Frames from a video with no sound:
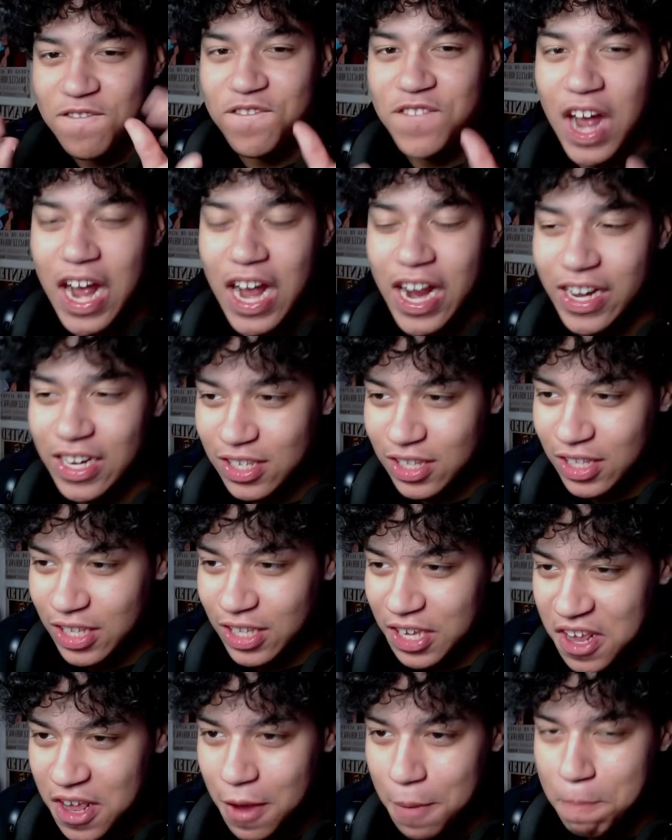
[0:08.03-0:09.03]
finally
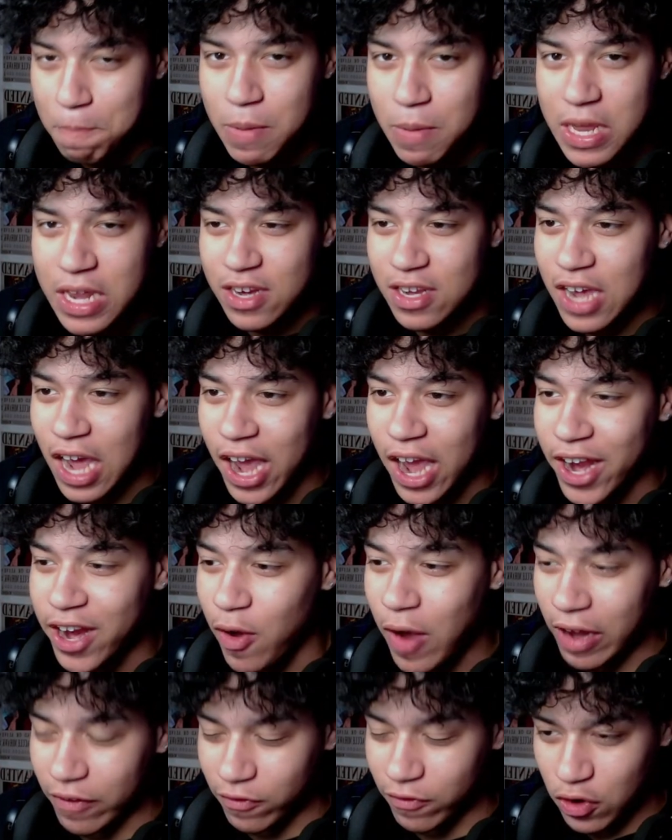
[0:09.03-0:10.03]
beaten
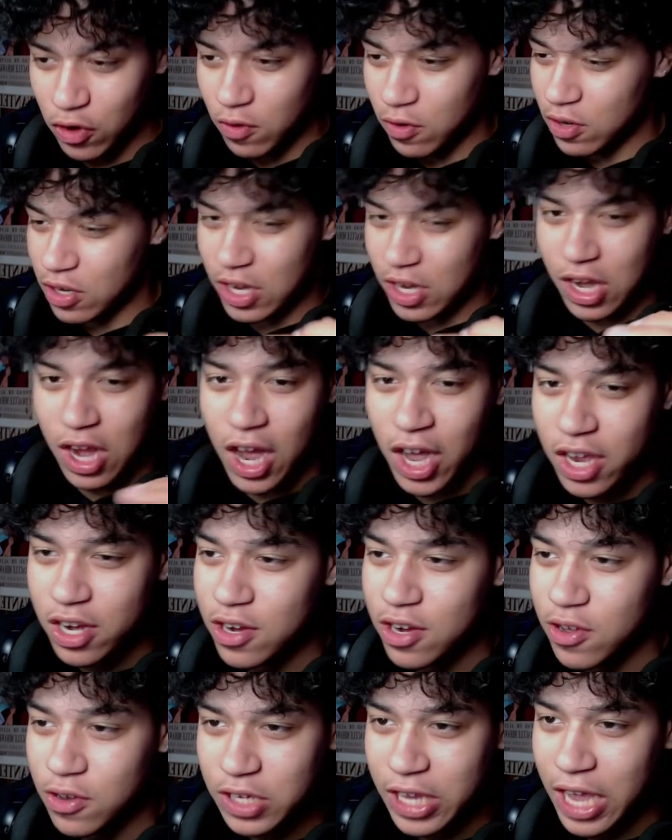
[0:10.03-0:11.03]
Kaido after God
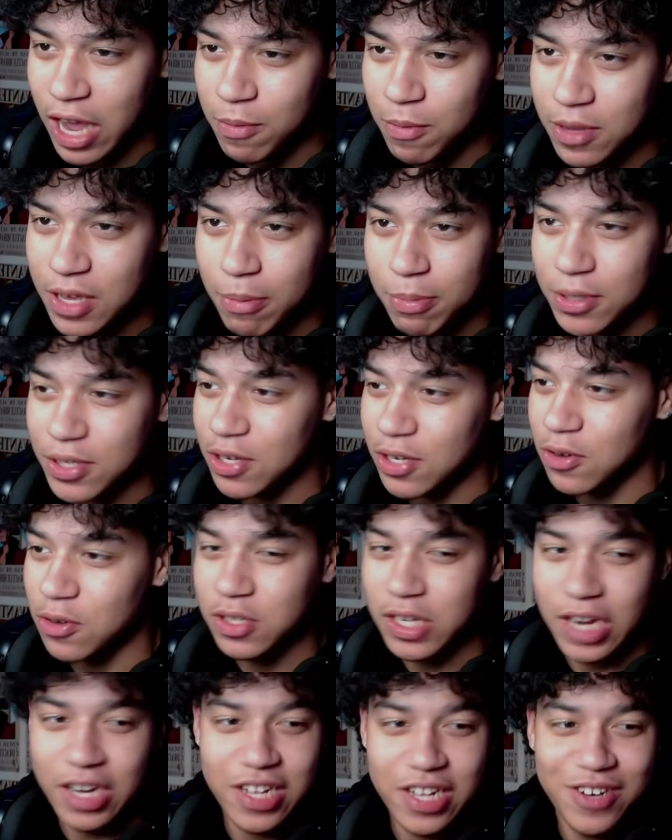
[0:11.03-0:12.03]
knows how many
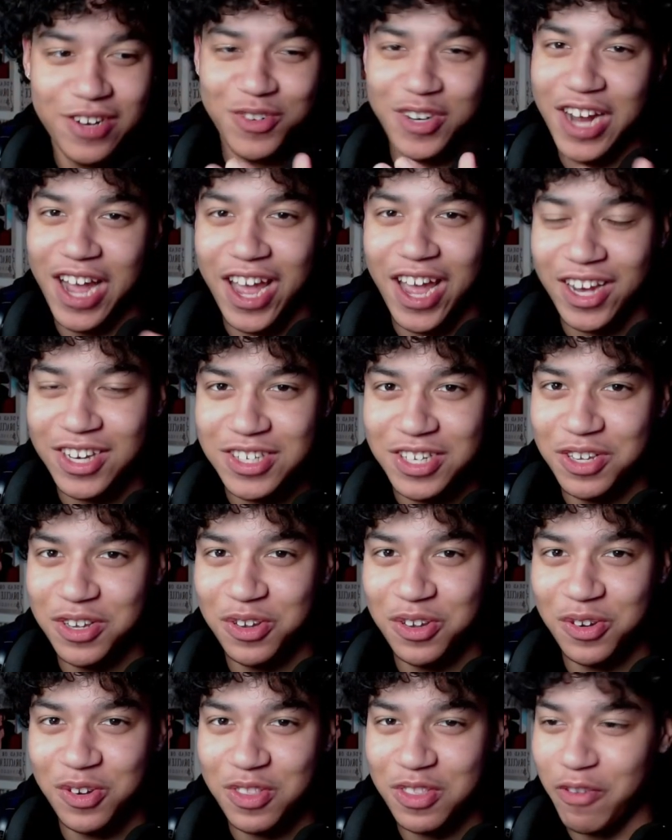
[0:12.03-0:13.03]
episodes. I didn't react
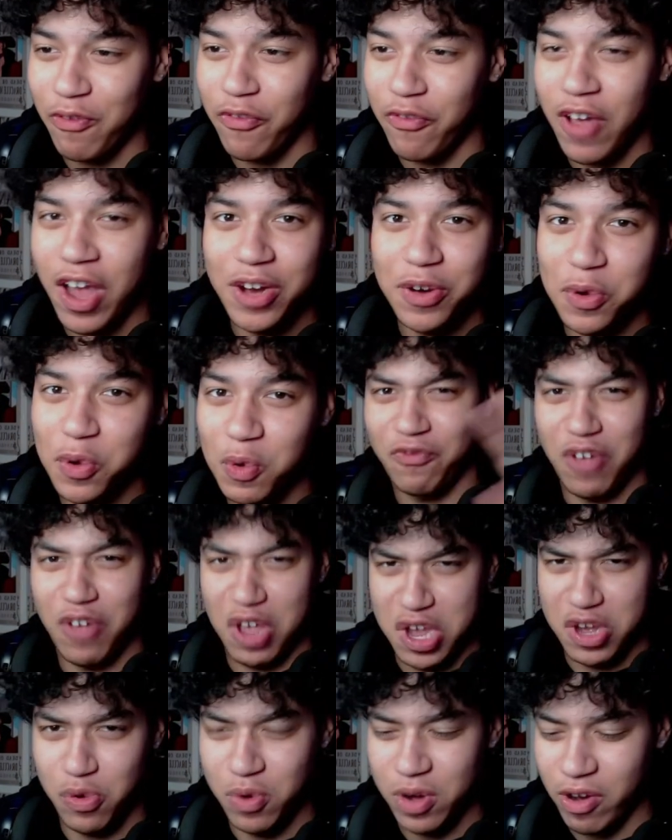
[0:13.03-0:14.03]
to the final
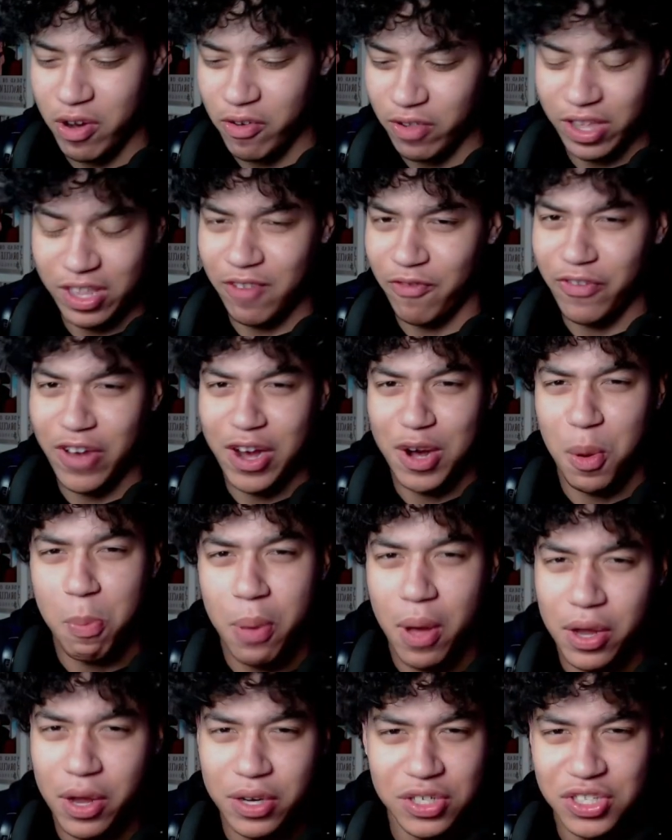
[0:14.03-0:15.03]
fight or whatever, like the final
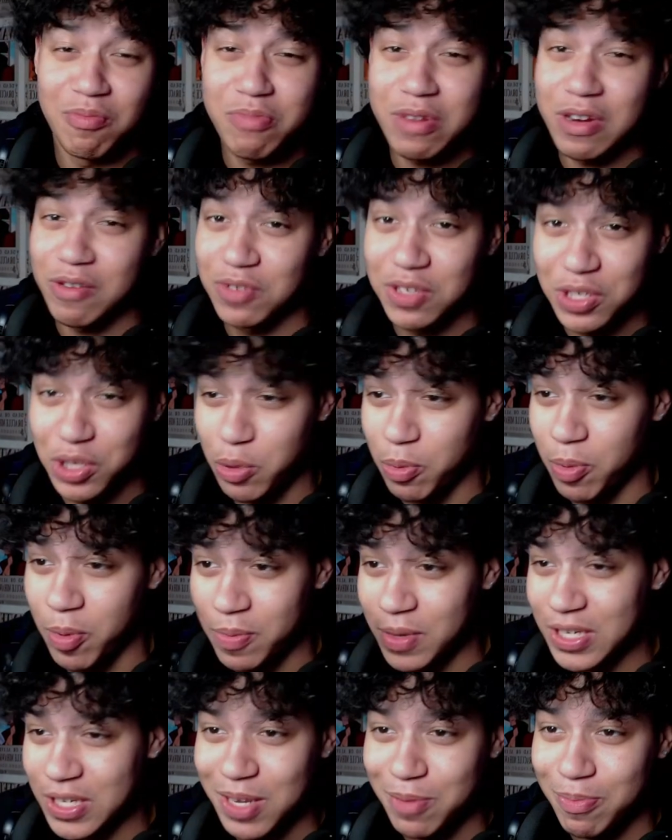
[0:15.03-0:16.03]
punch. I've been super
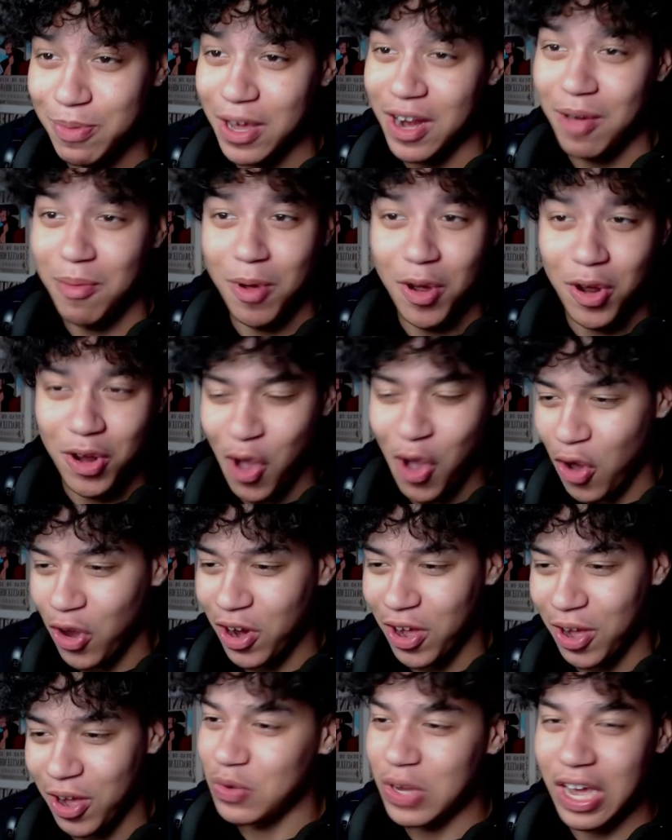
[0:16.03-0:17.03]
busy, but I'm all caught
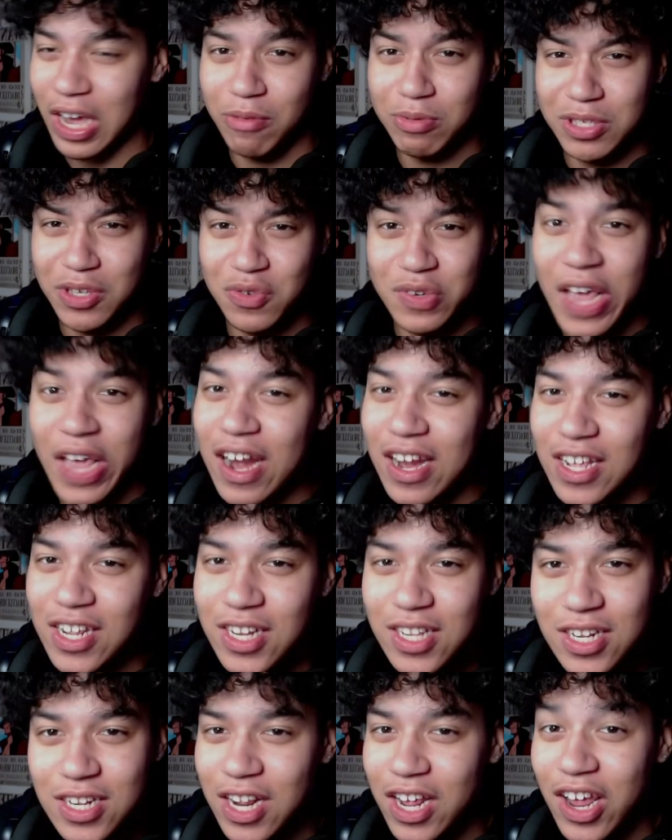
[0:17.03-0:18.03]
up. We got episode
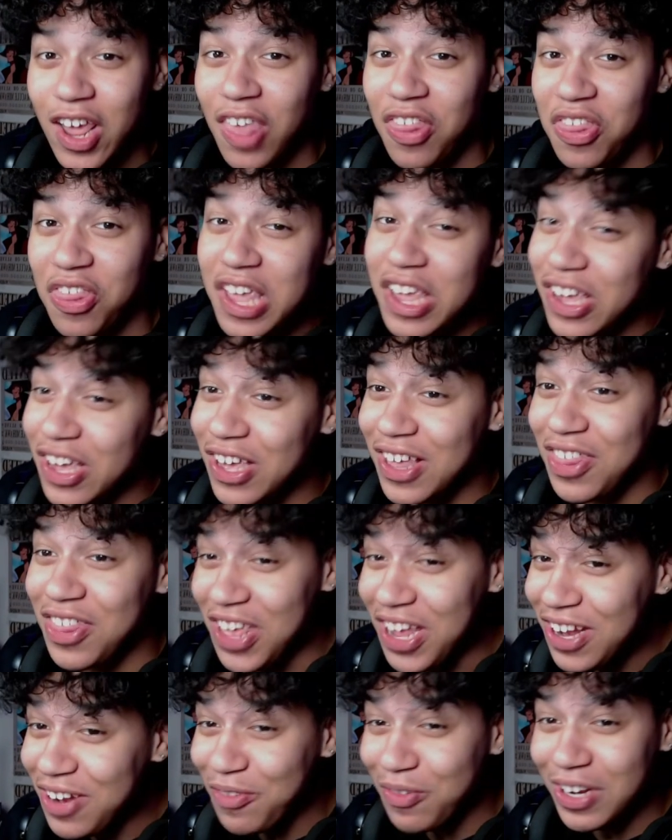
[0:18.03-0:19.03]
1080 today. I think
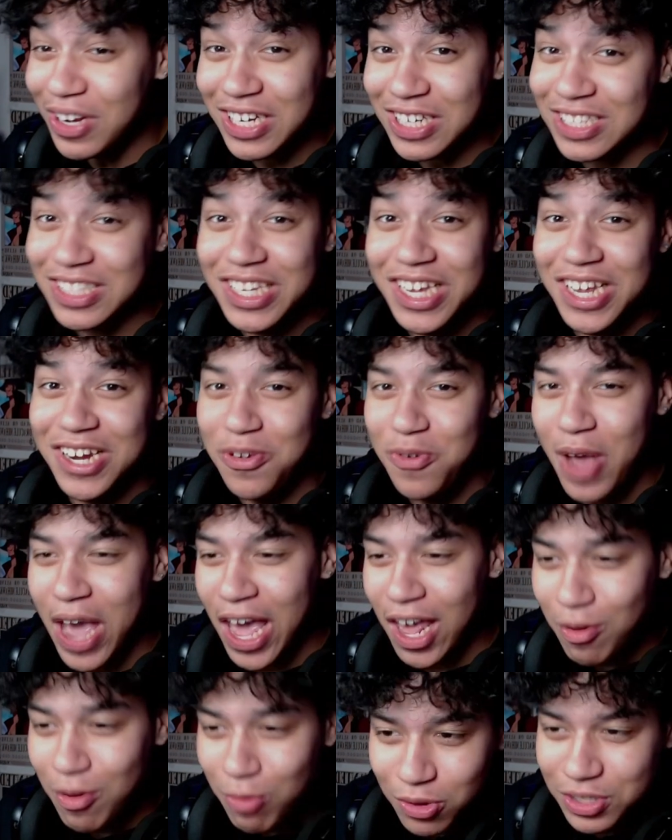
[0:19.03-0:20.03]
we get to see a new
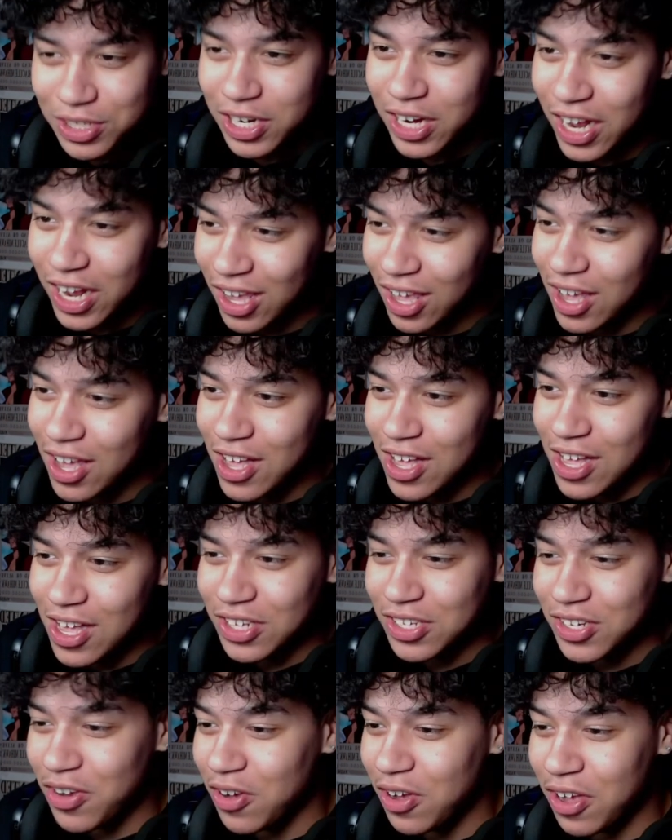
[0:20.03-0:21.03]
admiral today.
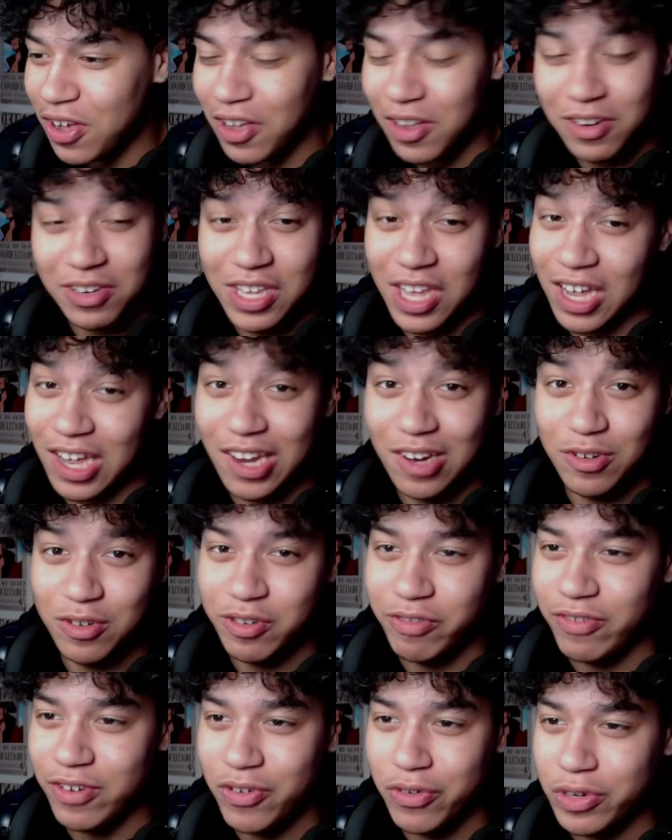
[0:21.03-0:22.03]
So yeah, I don't
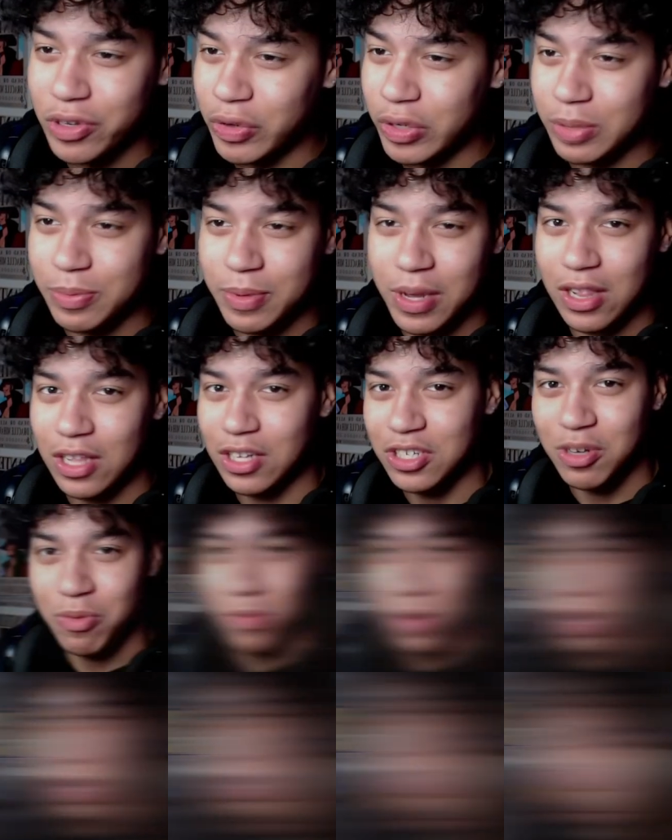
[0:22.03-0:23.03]
even know what to expect. Let's jump
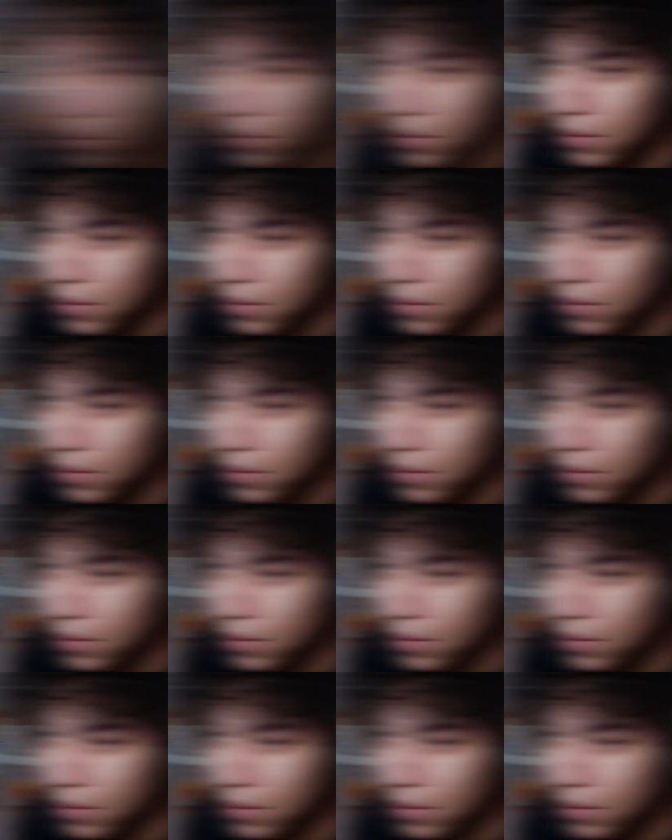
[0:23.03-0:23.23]
right in.